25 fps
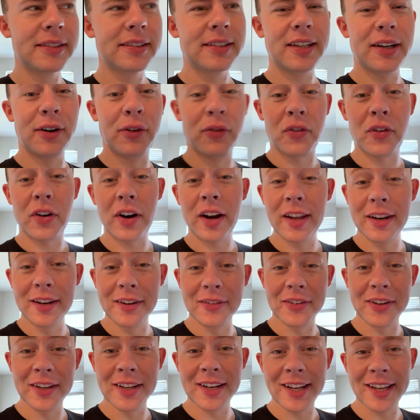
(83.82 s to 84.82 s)
afraid
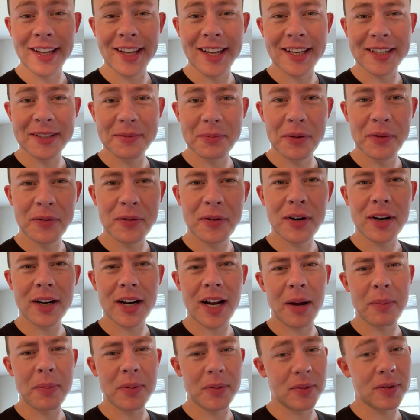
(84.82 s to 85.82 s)
of it, I guess. Before
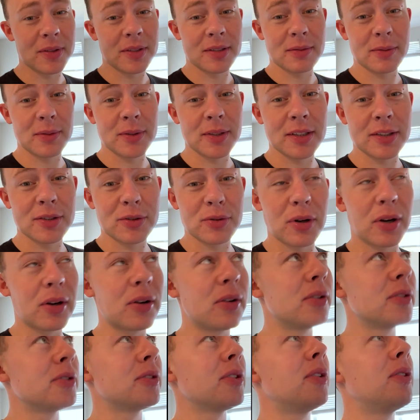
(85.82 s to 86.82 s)
copy was a
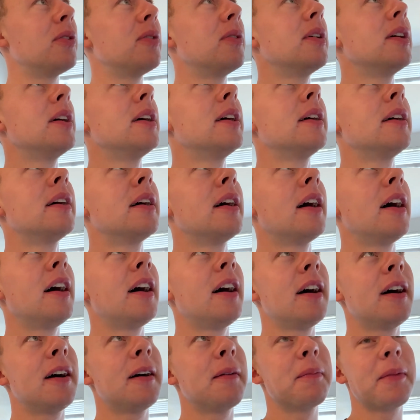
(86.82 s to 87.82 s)
struggle, so
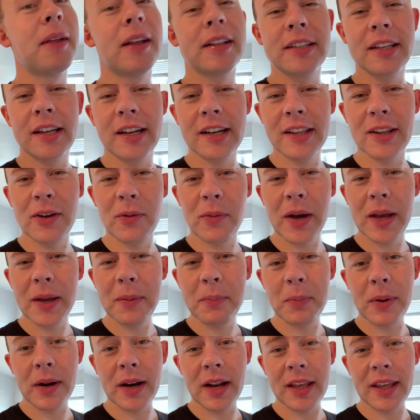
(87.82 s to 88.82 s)
that's out of the way.
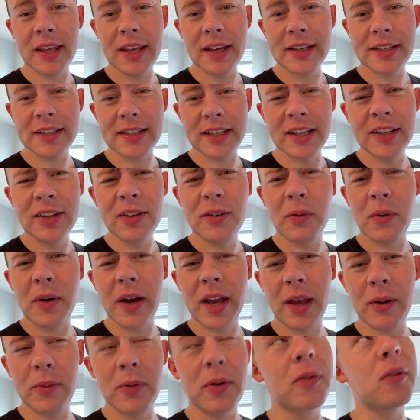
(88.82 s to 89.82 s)
But I guess in a
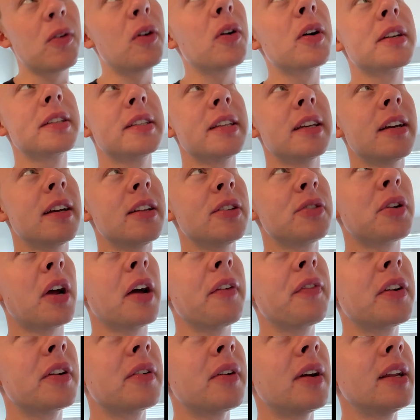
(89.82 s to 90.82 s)
way we're focusing on
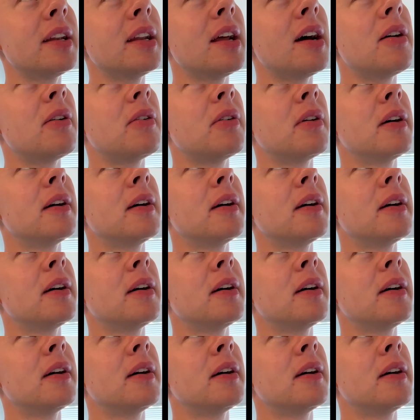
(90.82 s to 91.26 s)
traffic right now.